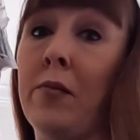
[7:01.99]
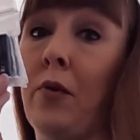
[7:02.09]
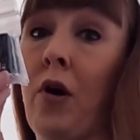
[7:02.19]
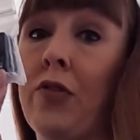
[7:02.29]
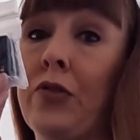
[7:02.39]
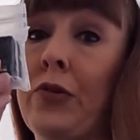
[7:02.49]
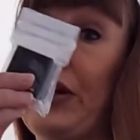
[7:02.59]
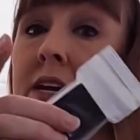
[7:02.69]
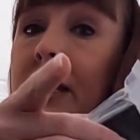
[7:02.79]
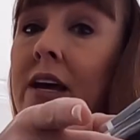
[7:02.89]
I brought
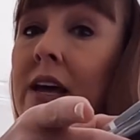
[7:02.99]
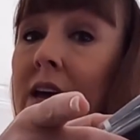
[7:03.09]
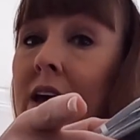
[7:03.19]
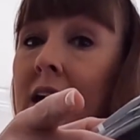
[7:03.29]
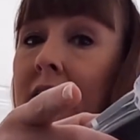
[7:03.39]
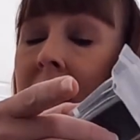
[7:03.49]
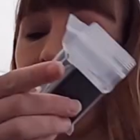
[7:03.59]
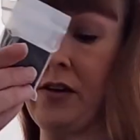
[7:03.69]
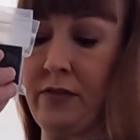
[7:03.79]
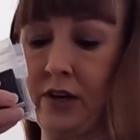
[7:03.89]
3 and
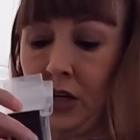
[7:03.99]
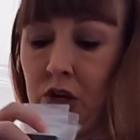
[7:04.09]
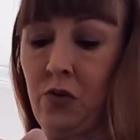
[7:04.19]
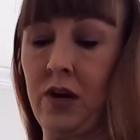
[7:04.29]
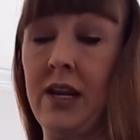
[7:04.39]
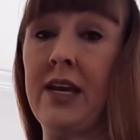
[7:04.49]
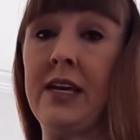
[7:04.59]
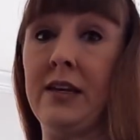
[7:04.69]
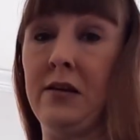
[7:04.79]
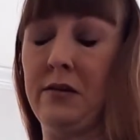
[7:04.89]
have a new one
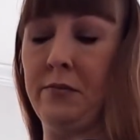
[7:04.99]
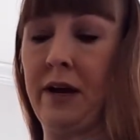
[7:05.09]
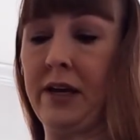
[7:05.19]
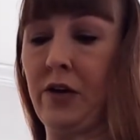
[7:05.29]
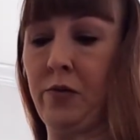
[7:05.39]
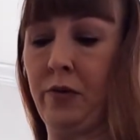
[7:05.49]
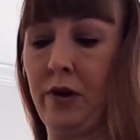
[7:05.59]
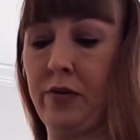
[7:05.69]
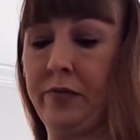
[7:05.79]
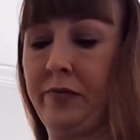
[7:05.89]
in my
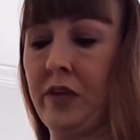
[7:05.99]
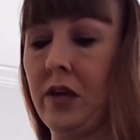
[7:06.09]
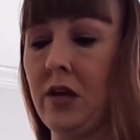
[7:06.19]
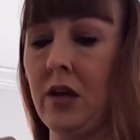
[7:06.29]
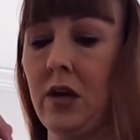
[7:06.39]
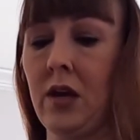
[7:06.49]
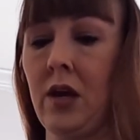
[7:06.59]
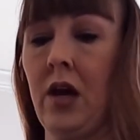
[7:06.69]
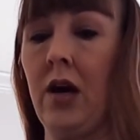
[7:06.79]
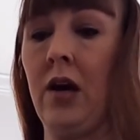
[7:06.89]
GoPro.
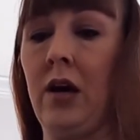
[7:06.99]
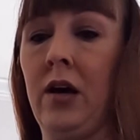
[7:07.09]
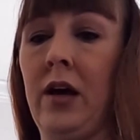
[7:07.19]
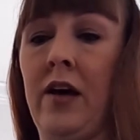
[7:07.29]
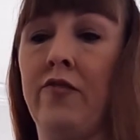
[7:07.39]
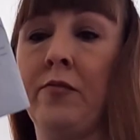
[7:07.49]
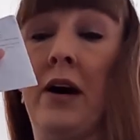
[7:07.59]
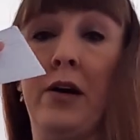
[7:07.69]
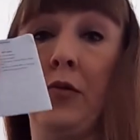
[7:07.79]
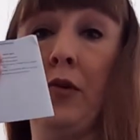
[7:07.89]
I have
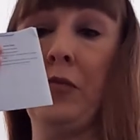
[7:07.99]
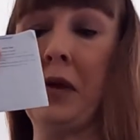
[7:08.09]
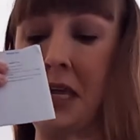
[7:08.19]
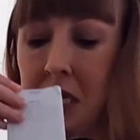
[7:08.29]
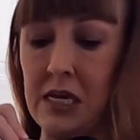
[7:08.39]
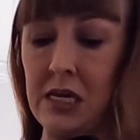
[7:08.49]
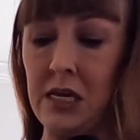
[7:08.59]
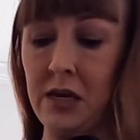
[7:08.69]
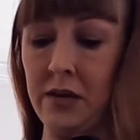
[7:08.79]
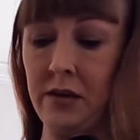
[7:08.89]
my room
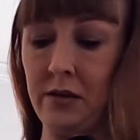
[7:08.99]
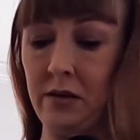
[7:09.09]
key.